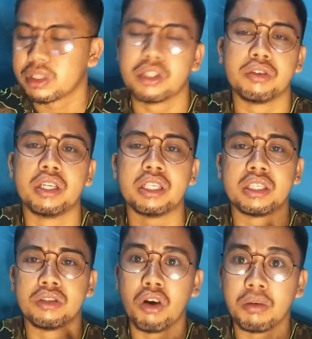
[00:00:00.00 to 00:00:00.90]
So
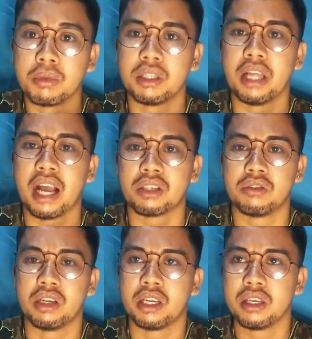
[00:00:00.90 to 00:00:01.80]
that's normal
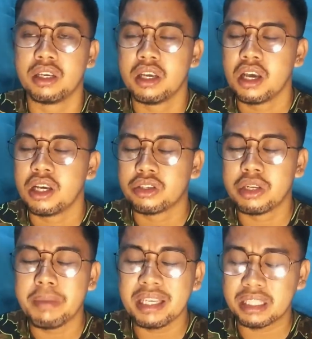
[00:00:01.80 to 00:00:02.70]
actually. So
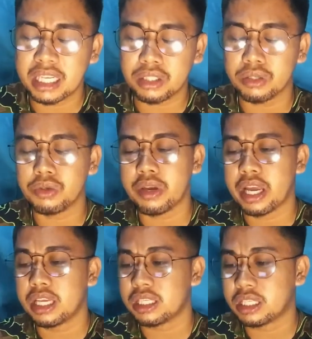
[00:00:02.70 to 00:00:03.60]
the best thing to do
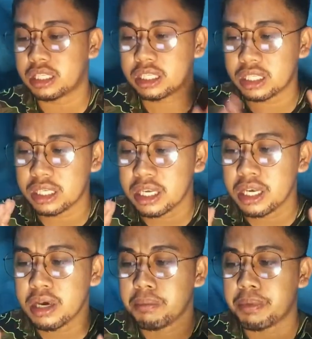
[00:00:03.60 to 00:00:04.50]
is
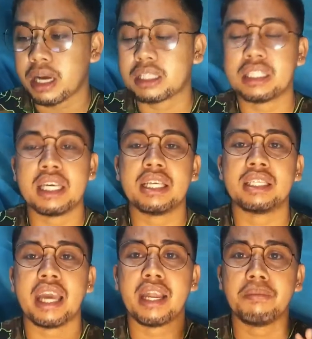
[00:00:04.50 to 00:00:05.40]

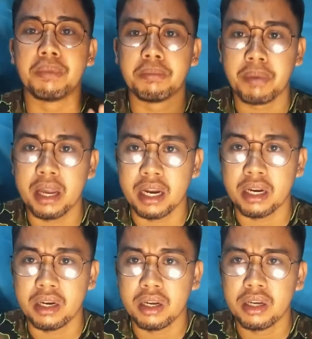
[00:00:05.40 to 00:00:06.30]
practice and
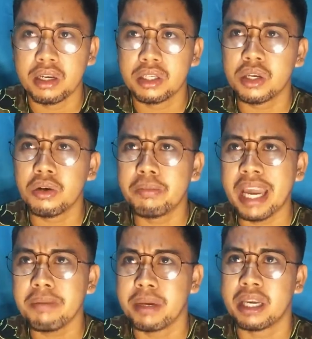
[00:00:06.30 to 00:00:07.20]
prepare. So
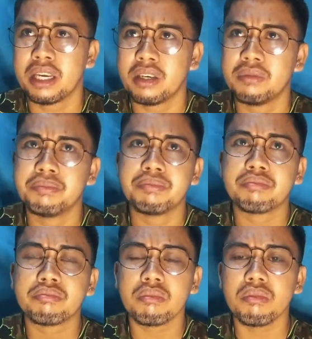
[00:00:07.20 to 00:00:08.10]
maybe
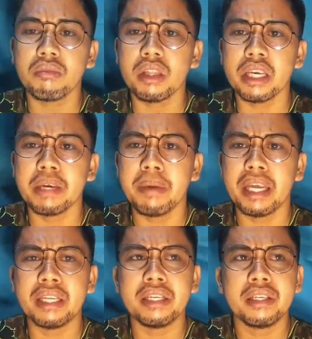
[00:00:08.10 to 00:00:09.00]

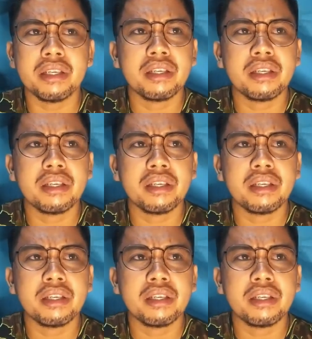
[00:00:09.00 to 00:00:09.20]
even